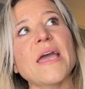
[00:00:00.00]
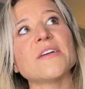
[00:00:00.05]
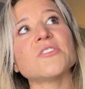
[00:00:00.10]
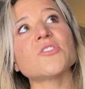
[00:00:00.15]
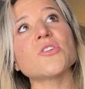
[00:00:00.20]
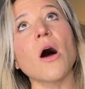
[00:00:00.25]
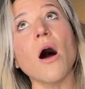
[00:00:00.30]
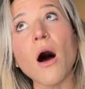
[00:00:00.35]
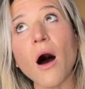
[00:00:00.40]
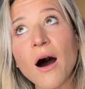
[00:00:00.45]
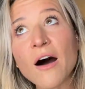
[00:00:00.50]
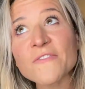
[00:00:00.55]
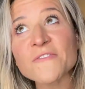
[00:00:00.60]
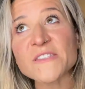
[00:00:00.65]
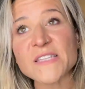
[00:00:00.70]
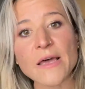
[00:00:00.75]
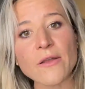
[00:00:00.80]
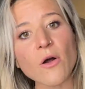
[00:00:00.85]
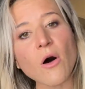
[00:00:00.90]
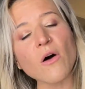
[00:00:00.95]
to
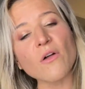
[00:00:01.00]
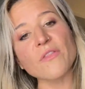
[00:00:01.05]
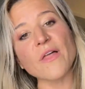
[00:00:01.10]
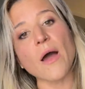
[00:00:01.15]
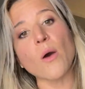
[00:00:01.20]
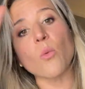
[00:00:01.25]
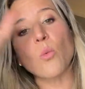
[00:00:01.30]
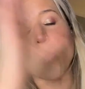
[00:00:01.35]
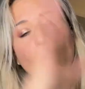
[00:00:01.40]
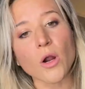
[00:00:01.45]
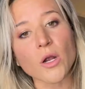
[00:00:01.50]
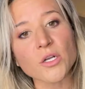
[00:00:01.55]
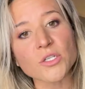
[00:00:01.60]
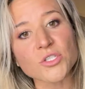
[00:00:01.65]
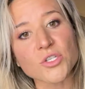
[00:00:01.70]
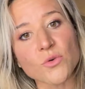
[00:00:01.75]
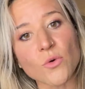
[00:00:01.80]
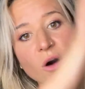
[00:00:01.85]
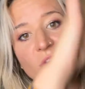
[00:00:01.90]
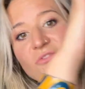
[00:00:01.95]
offset all that work
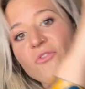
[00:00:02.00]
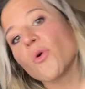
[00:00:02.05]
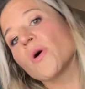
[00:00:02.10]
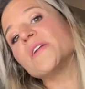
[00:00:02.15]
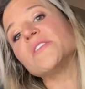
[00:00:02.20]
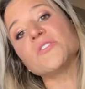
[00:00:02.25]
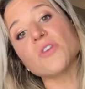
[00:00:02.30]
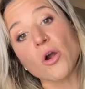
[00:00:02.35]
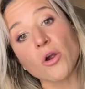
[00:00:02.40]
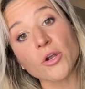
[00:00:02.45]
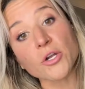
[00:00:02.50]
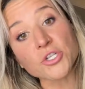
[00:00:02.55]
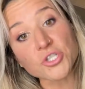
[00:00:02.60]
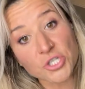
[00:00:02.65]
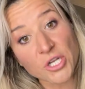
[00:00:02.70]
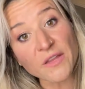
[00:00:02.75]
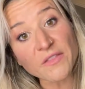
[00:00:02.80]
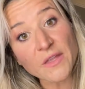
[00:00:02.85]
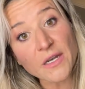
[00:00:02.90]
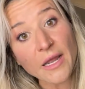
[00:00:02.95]
to avoid dark
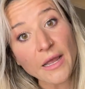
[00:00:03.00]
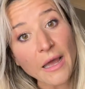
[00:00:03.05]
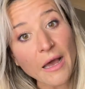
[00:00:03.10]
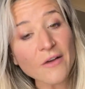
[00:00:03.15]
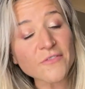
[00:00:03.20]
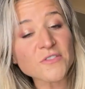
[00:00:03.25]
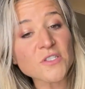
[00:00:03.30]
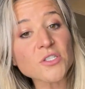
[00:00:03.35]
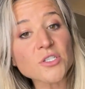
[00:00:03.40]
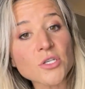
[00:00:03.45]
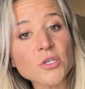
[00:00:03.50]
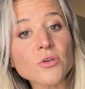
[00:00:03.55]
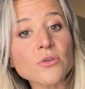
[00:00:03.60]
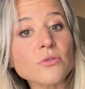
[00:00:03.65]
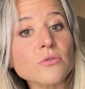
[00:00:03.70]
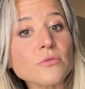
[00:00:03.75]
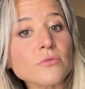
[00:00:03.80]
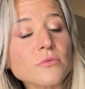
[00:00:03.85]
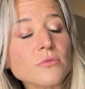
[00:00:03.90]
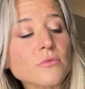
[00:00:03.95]
shit that I have to
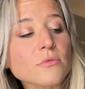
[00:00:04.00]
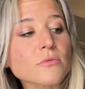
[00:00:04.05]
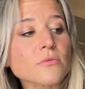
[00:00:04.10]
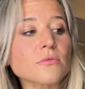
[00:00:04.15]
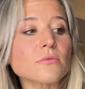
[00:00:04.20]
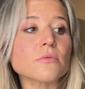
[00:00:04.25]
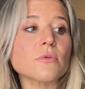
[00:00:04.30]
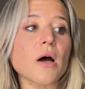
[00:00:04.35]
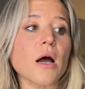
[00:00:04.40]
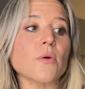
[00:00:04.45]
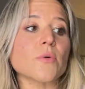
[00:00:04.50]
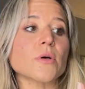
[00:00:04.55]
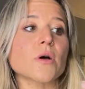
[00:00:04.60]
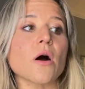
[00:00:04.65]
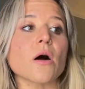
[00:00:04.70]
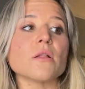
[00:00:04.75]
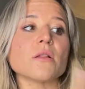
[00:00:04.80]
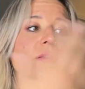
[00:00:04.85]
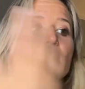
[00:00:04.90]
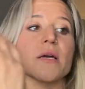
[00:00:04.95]
do, I would
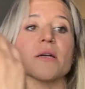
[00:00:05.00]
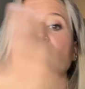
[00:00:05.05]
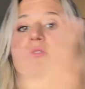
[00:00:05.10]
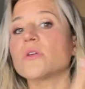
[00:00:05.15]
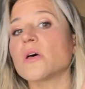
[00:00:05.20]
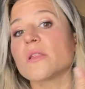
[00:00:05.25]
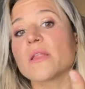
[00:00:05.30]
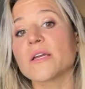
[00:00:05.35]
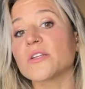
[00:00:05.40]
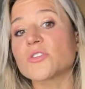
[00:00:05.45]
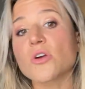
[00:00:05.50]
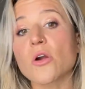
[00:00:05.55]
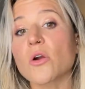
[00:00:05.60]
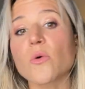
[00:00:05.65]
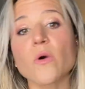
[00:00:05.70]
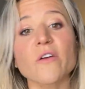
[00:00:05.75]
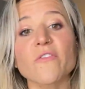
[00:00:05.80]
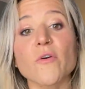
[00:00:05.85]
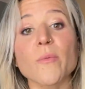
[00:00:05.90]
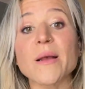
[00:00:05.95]
call it like dark
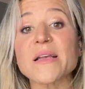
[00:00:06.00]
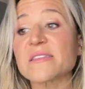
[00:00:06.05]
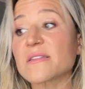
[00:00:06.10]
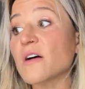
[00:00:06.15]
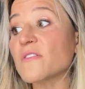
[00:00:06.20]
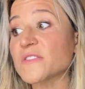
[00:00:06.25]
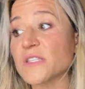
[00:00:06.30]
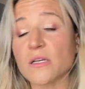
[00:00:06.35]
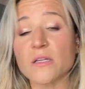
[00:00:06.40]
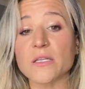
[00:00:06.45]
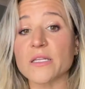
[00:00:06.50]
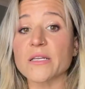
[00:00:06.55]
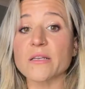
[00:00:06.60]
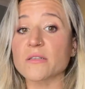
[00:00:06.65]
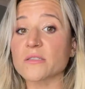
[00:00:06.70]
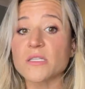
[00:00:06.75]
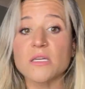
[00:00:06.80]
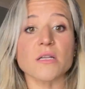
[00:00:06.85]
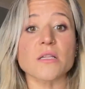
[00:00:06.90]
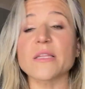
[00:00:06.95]
work for myself to
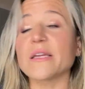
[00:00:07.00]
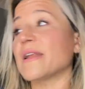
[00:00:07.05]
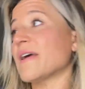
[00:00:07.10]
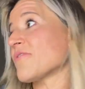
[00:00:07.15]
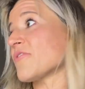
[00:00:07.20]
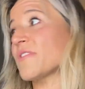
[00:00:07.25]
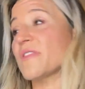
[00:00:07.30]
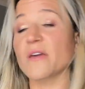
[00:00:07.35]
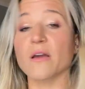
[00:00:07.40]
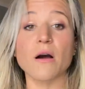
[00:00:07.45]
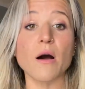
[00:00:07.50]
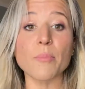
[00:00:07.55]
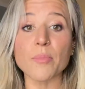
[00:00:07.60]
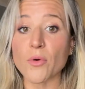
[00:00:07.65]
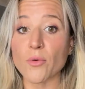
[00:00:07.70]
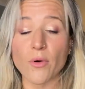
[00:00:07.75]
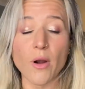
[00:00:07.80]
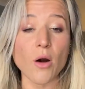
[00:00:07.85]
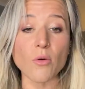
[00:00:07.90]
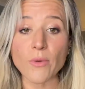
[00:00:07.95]
clean everything up
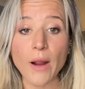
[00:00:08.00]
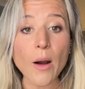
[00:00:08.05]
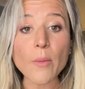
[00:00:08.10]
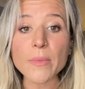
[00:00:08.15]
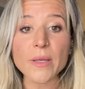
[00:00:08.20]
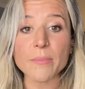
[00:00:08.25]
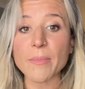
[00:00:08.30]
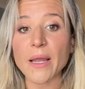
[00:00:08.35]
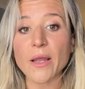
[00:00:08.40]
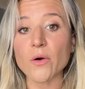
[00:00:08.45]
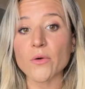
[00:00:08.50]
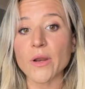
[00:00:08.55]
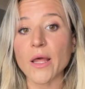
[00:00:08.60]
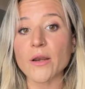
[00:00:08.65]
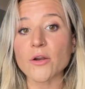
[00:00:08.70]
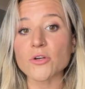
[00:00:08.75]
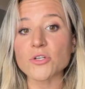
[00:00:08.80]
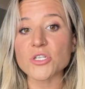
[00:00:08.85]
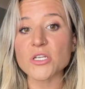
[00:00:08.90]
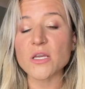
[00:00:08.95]
around me, my own
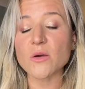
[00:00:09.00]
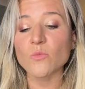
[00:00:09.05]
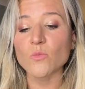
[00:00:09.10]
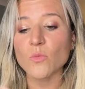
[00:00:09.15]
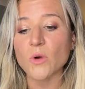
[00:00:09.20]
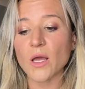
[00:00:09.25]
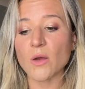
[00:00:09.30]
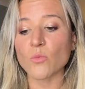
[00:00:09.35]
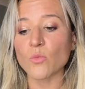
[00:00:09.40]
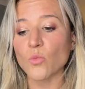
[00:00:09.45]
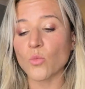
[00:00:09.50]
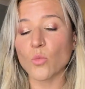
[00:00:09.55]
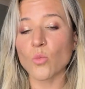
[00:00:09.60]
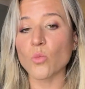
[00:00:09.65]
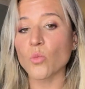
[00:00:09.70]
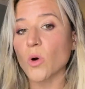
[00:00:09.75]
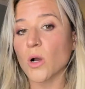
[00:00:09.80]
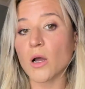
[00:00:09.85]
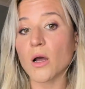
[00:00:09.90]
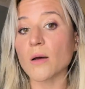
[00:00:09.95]
energy
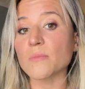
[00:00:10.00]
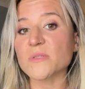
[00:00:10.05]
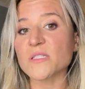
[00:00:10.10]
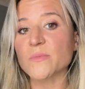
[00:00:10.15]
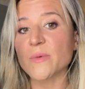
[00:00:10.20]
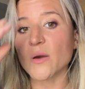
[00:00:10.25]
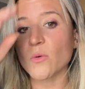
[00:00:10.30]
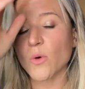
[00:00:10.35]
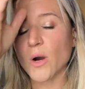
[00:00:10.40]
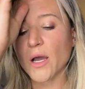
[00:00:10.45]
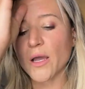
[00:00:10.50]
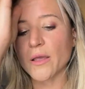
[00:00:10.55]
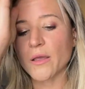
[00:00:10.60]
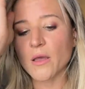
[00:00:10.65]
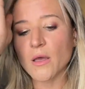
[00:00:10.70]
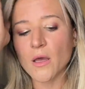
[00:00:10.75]
and what comes to me and why.